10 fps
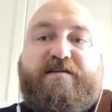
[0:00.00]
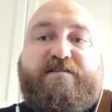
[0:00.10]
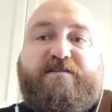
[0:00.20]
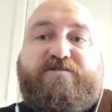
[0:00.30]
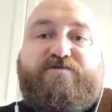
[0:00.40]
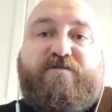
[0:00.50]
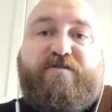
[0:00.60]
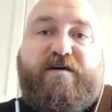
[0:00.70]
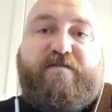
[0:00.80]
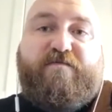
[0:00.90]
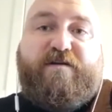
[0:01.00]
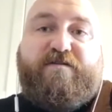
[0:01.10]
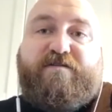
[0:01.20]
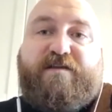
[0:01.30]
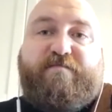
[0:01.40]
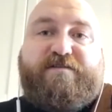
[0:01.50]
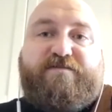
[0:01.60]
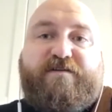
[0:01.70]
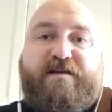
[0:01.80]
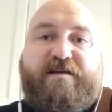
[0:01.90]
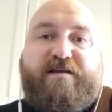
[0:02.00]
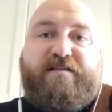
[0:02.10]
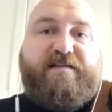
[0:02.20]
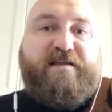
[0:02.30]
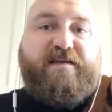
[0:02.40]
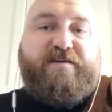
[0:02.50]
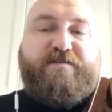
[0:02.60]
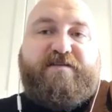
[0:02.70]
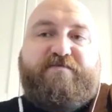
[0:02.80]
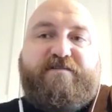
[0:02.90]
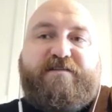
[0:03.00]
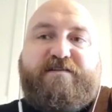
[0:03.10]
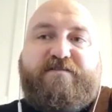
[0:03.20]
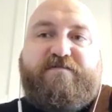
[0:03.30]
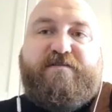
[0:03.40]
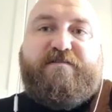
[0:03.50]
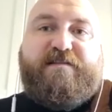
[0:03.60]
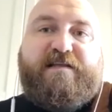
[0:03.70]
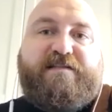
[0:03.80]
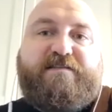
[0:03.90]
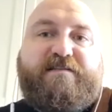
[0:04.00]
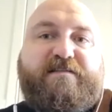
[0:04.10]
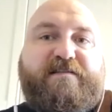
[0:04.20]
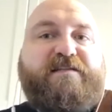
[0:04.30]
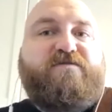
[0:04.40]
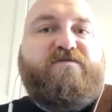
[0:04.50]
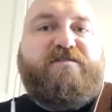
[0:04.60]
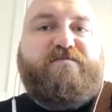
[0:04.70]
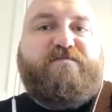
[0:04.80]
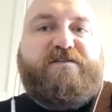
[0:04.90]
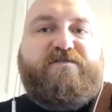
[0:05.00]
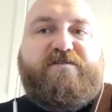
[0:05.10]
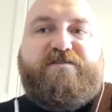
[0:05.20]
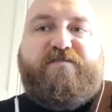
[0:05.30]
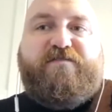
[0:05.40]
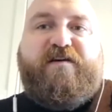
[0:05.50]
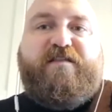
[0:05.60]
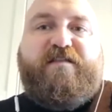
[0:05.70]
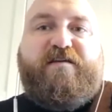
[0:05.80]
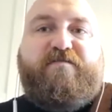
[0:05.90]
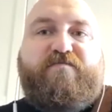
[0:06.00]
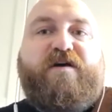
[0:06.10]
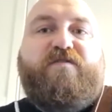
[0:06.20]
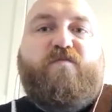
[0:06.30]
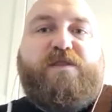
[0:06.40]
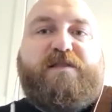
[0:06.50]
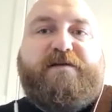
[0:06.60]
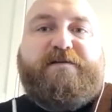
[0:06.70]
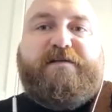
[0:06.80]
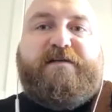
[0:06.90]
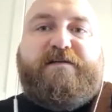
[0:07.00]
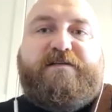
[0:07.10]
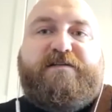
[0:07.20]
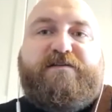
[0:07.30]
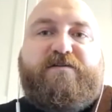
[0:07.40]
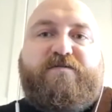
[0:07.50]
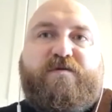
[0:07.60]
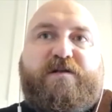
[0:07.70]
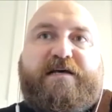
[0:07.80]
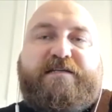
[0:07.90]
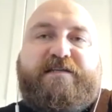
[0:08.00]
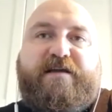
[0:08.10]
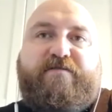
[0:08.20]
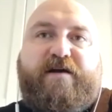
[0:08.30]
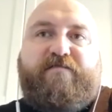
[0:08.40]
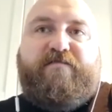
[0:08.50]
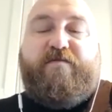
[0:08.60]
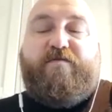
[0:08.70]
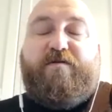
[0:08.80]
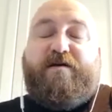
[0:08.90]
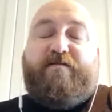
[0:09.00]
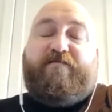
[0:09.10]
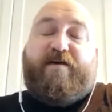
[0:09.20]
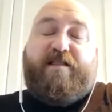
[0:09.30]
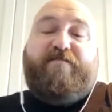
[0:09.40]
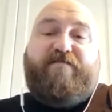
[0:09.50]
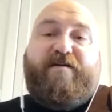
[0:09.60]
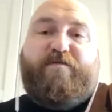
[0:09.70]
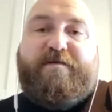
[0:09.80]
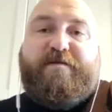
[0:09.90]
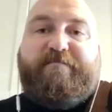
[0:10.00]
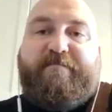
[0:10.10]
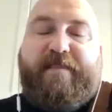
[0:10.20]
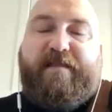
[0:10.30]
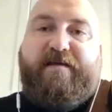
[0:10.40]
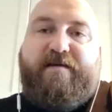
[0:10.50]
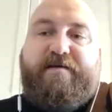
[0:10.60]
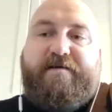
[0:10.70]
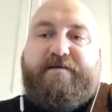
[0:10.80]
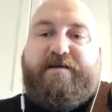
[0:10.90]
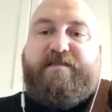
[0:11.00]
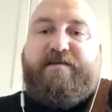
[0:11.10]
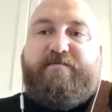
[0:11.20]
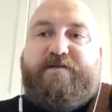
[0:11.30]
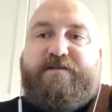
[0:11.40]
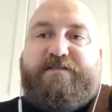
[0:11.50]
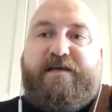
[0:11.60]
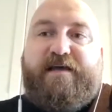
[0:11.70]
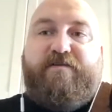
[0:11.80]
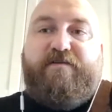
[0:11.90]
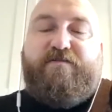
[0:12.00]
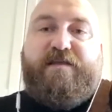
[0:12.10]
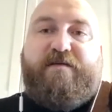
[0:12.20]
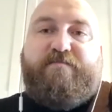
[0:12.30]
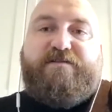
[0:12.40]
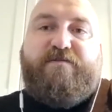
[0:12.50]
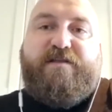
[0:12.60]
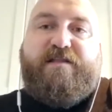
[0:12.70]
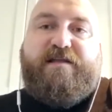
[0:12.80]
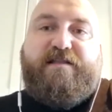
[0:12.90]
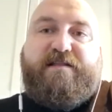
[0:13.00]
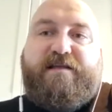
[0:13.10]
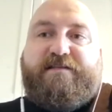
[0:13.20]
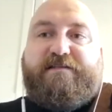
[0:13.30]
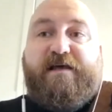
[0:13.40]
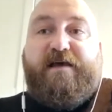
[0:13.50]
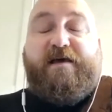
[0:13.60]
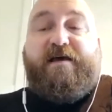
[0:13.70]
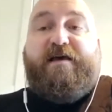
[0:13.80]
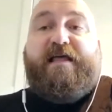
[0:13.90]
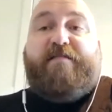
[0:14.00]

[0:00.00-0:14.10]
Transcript: sure you have a good chemistry, and they take you seriously. So that's also a search to find the right one. So last year I finally found a therapist I have a good chemistry with, and that has helped